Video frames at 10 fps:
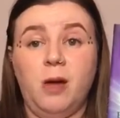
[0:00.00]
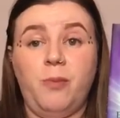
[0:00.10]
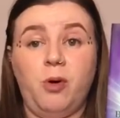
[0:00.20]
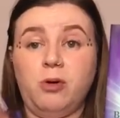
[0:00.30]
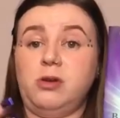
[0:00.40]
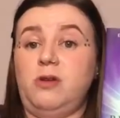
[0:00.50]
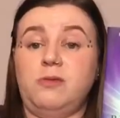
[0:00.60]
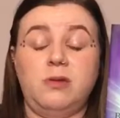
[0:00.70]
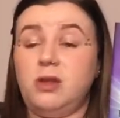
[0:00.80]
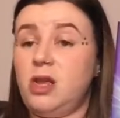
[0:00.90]
But
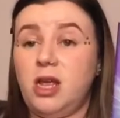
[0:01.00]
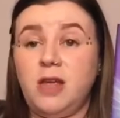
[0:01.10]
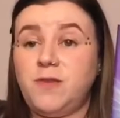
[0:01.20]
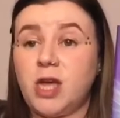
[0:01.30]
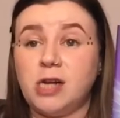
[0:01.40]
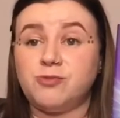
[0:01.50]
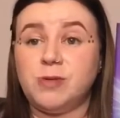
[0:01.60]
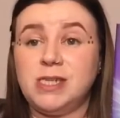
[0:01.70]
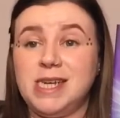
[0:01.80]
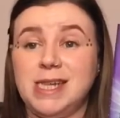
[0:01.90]
if you guys
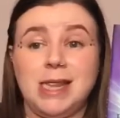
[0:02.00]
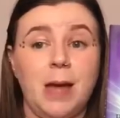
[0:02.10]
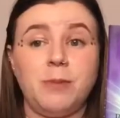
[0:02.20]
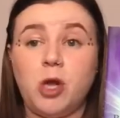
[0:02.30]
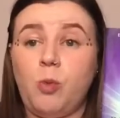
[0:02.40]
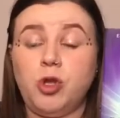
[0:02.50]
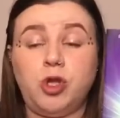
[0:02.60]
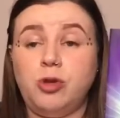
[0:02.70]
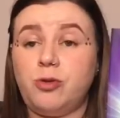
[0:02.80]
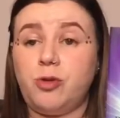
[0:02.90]
read it, let me know what
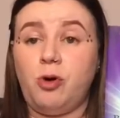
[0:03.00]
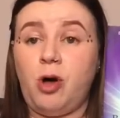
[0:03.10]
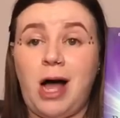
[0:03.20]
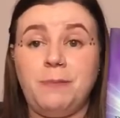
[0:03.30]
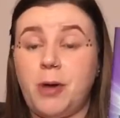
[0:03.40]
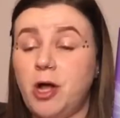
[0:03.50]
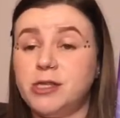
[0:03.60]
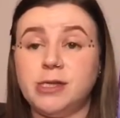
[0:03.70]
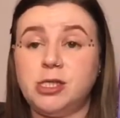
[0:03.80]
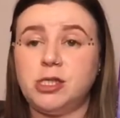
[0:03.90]
you thought. I
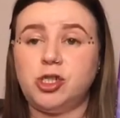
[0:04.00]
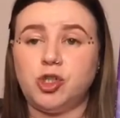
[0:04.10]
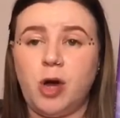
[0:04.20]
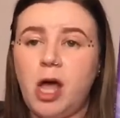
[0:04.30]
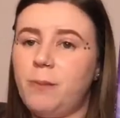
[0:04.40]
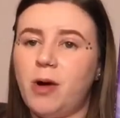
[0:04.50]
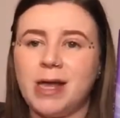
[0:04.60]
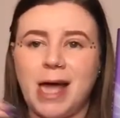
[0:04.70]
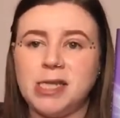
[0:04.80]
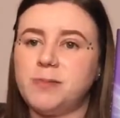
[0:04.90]
personally didn't enjoy it, but
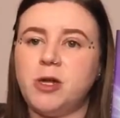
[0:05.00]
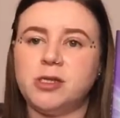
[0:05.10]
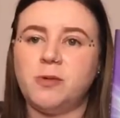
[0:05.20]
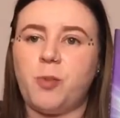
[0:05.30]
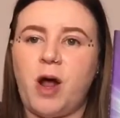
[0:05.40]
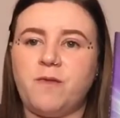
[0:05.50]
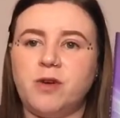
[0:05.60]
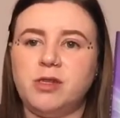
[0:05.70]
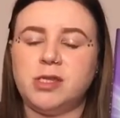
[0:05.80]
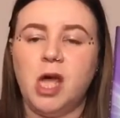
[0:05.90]
again, it's personal
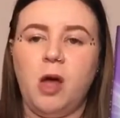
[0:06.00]
preference.